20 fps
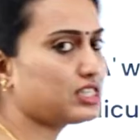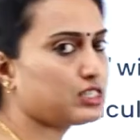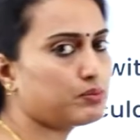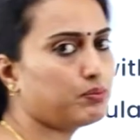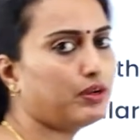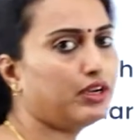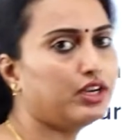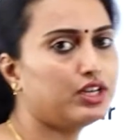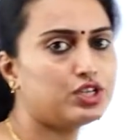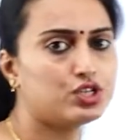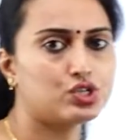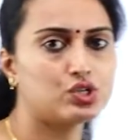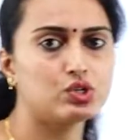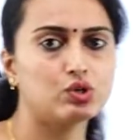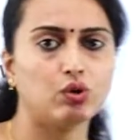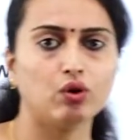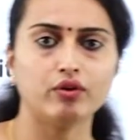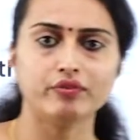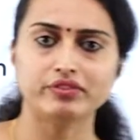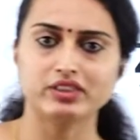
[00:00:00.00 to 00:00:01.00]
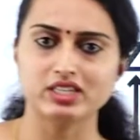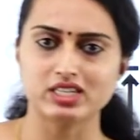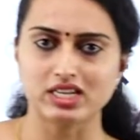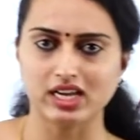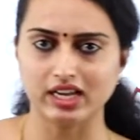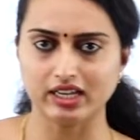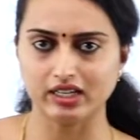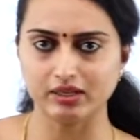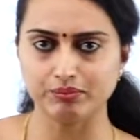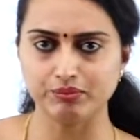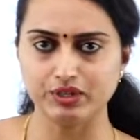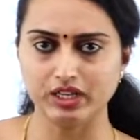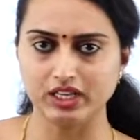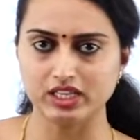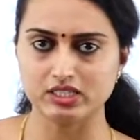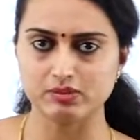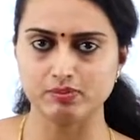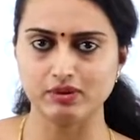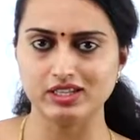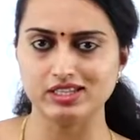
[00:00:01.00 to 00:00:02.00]
explanation of the diagram
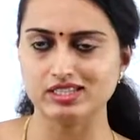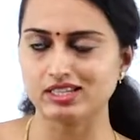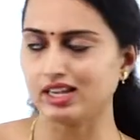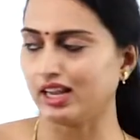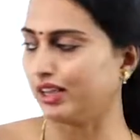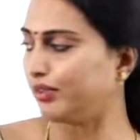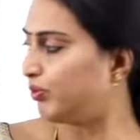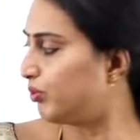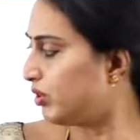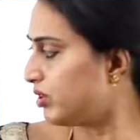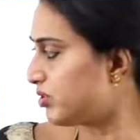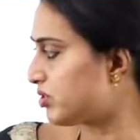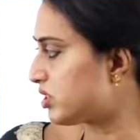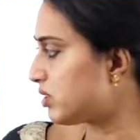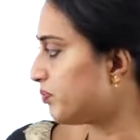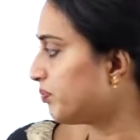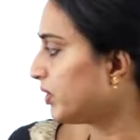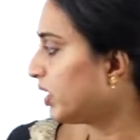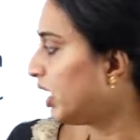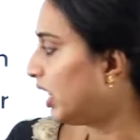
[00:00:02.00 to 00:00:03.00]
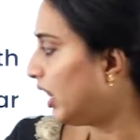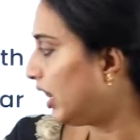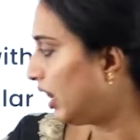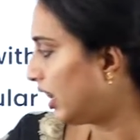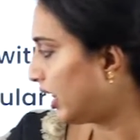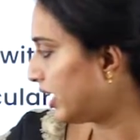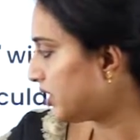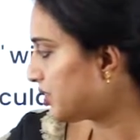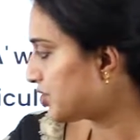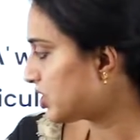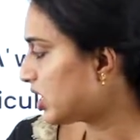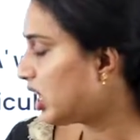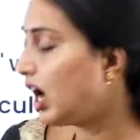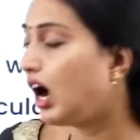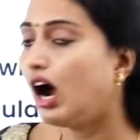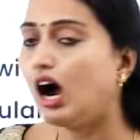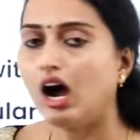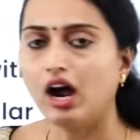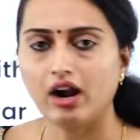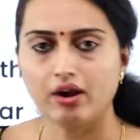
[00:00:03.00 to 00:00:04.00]
takes place like this. Let
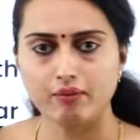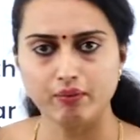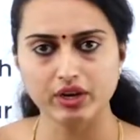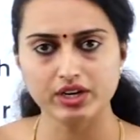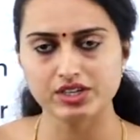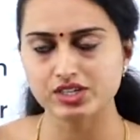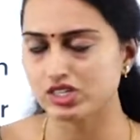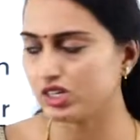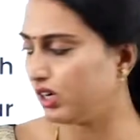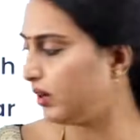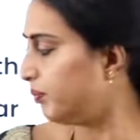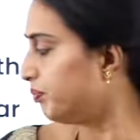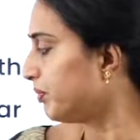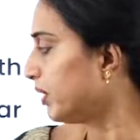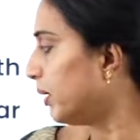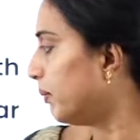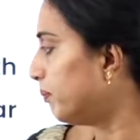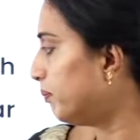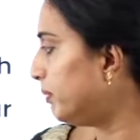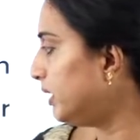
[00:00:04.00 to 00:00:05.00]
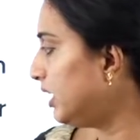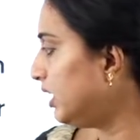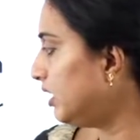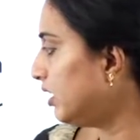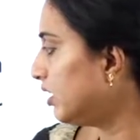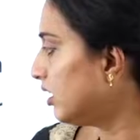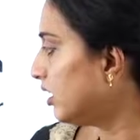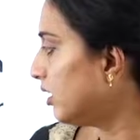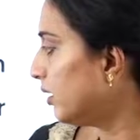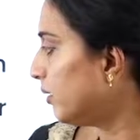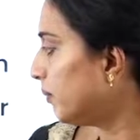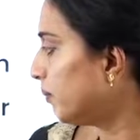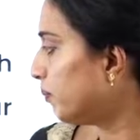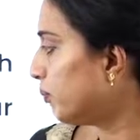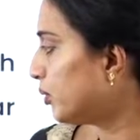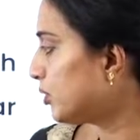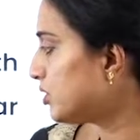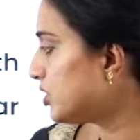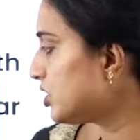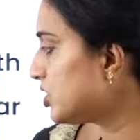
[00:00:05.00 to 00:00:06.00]
R vector be
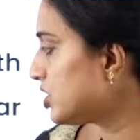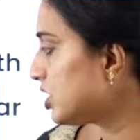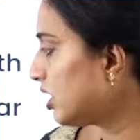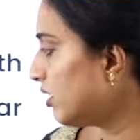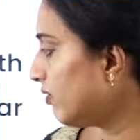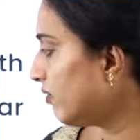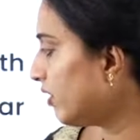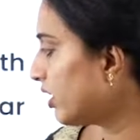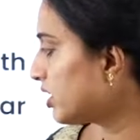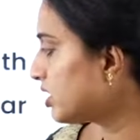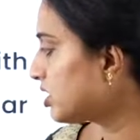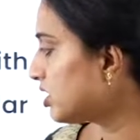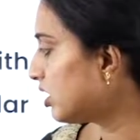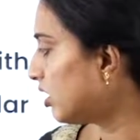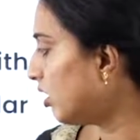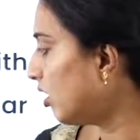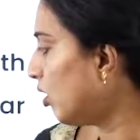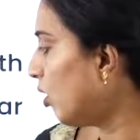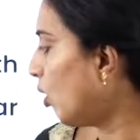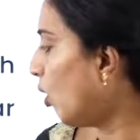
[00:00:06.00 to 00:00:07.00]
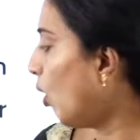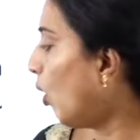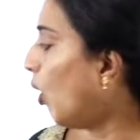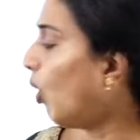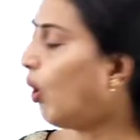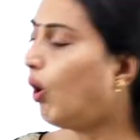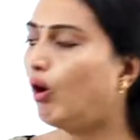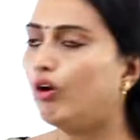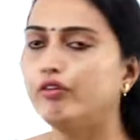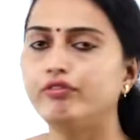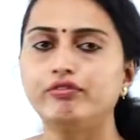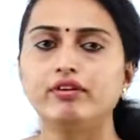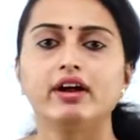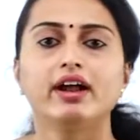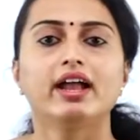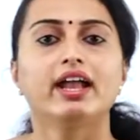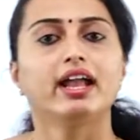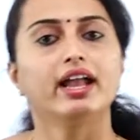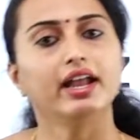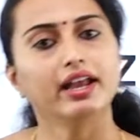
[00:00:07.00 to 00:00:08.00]
position vector of
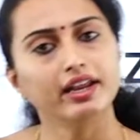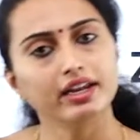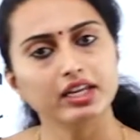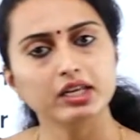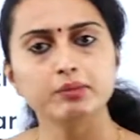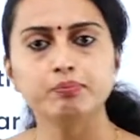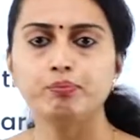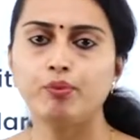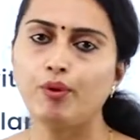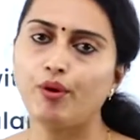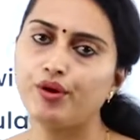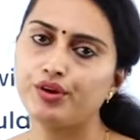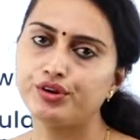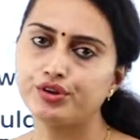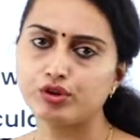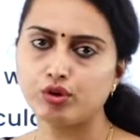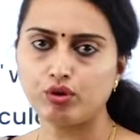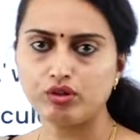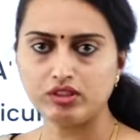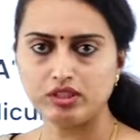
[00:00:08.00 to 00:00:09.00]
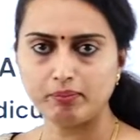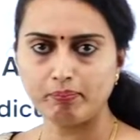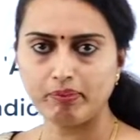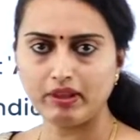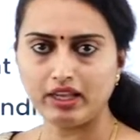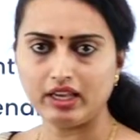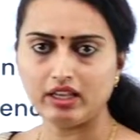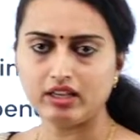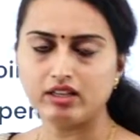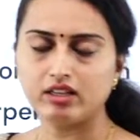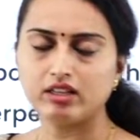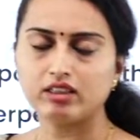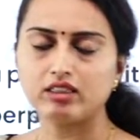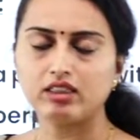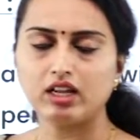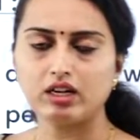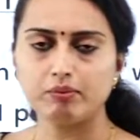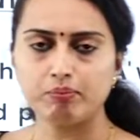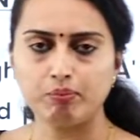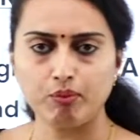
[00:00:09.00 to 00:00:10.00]
any point on the plane.
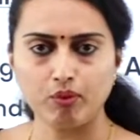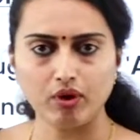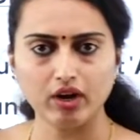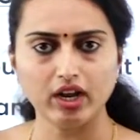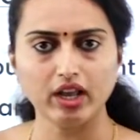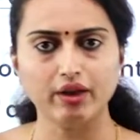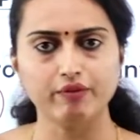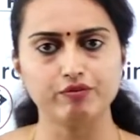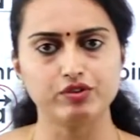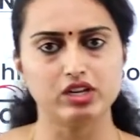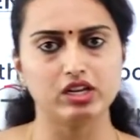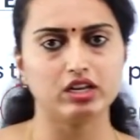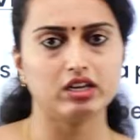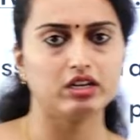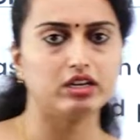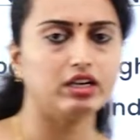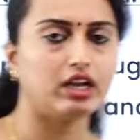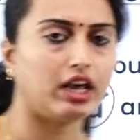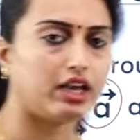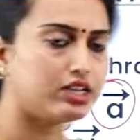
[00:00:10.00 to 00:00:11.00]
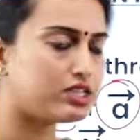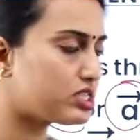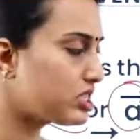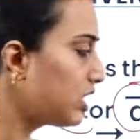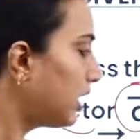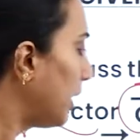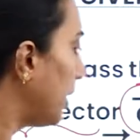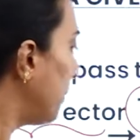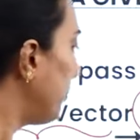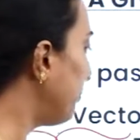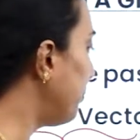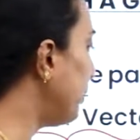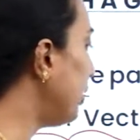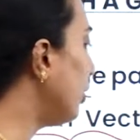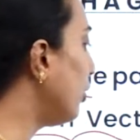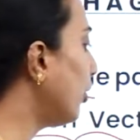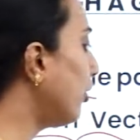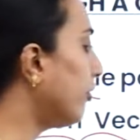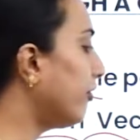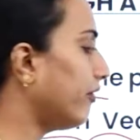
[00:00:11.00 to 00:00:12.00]
That point I have taken it as
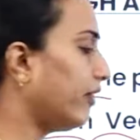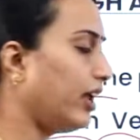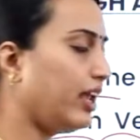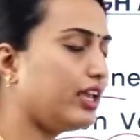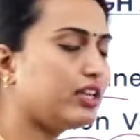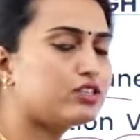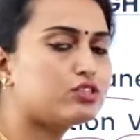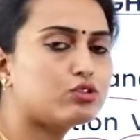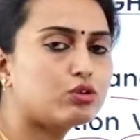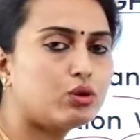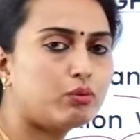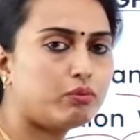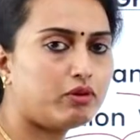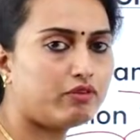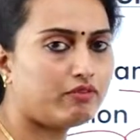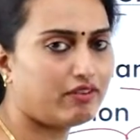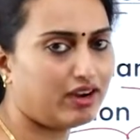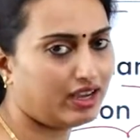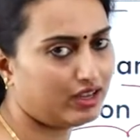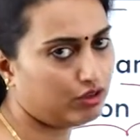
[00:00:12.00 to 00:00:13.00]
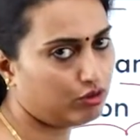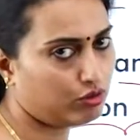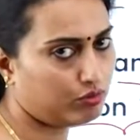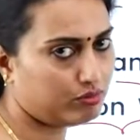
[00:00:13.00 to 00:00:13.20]
P of x, y,